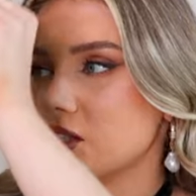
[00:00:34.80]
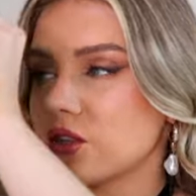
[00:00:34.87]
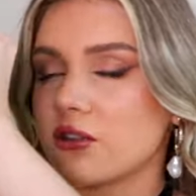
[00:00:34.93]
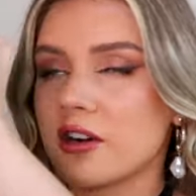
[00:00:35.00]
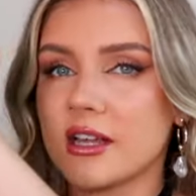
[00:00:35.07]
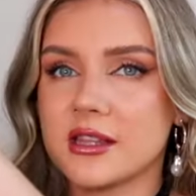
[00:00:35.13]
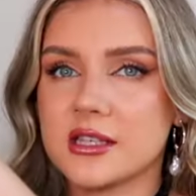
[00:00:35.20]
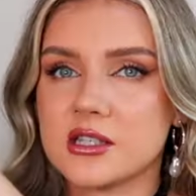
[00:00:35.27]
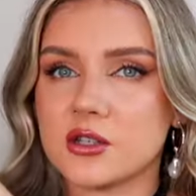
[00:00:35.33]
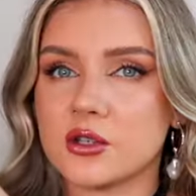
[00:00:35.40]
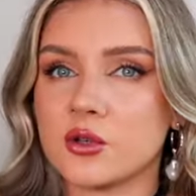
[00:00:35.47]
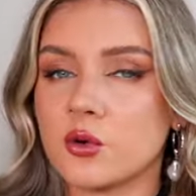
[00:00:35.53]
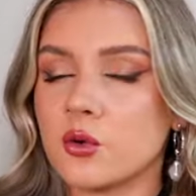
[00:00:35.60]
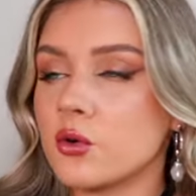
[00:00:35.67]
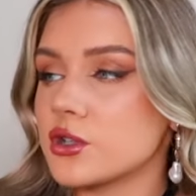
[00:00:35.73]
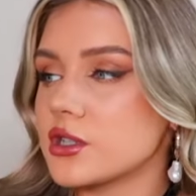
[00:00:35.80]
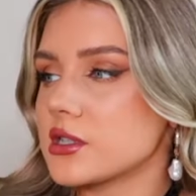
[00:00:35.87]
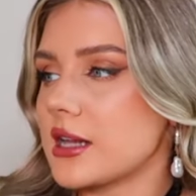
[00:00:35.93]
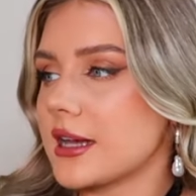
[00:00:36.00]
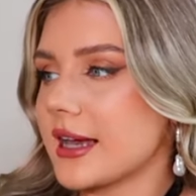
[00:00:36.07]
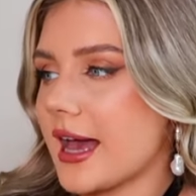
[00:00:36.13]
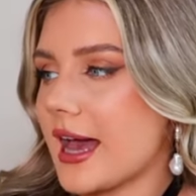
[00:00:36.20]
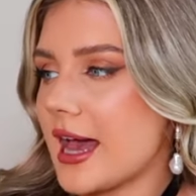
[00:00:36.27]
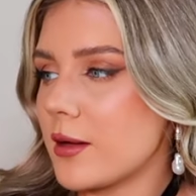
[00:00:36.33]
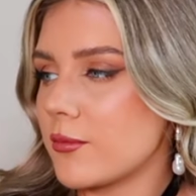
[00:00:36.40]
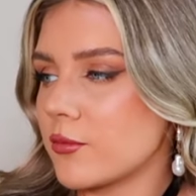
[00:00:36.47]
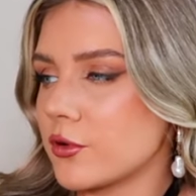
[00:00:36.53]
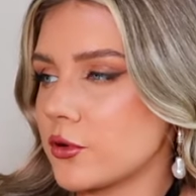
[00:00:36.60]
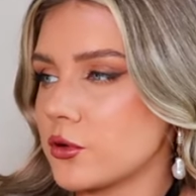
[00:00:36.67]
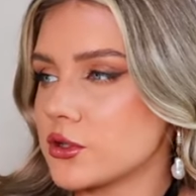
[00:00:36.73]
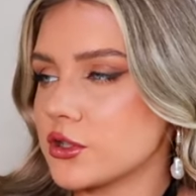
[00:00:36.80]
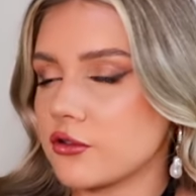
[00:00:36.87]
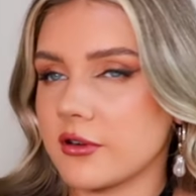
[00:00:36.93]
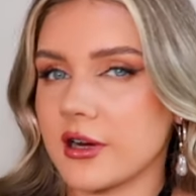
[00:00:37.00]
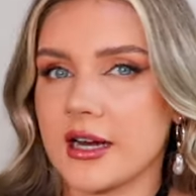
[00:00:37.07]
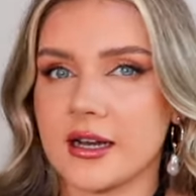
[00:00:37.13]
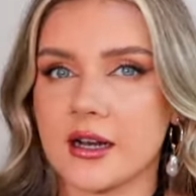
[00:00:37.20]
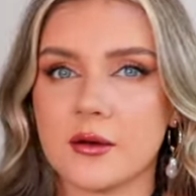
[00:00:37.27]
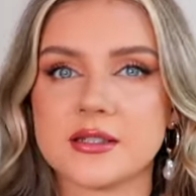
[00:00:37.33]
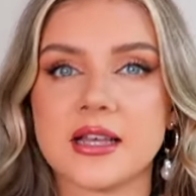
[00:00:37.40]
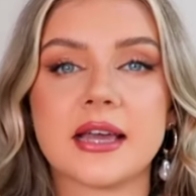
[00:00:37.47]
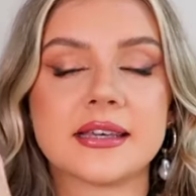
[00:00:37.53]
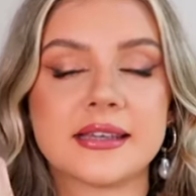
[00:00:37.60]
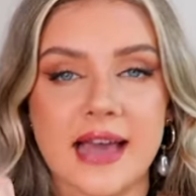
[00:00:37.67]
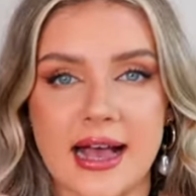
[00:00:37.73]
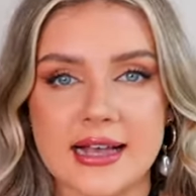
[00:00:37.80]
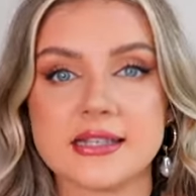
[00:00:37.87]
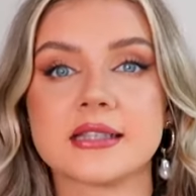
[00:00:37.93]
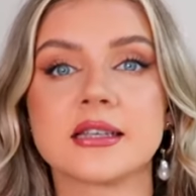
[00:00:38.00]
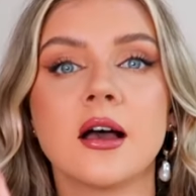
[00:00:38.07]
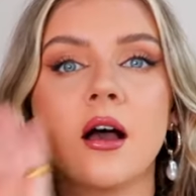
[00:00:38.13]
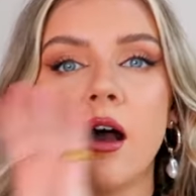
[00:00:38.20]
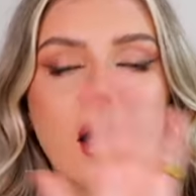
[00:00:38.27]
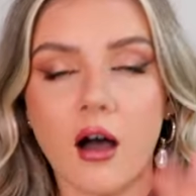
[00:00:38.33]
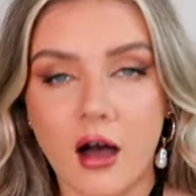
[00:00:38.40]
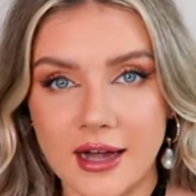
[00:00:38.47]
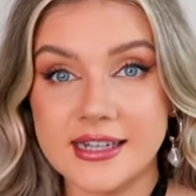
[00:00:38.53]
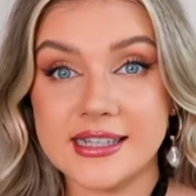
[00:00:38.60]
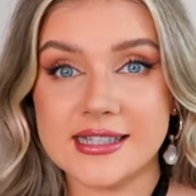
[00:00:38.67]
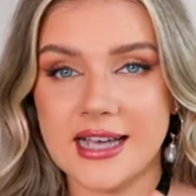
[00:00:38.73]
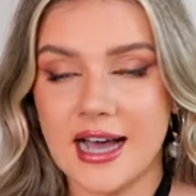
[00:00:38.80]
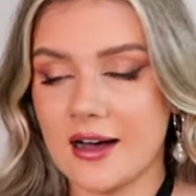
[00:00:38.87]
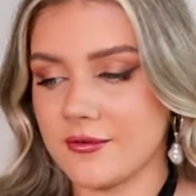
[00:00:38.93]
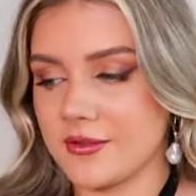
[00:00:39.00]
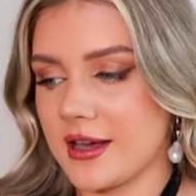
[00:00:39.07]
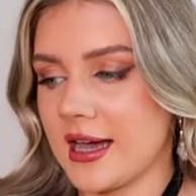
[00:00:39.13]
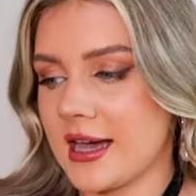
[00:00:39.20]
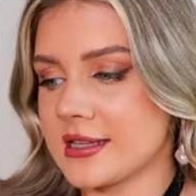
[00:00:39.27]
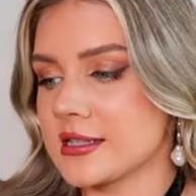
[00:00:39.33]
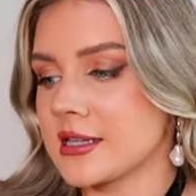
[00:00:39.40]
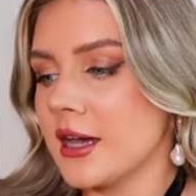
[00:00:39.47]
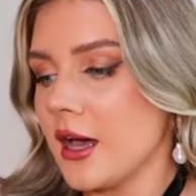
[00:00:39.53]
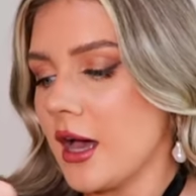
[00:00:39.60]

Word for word: saw it in this gorgeous like emerald green, and I was like, yes, I need to have this.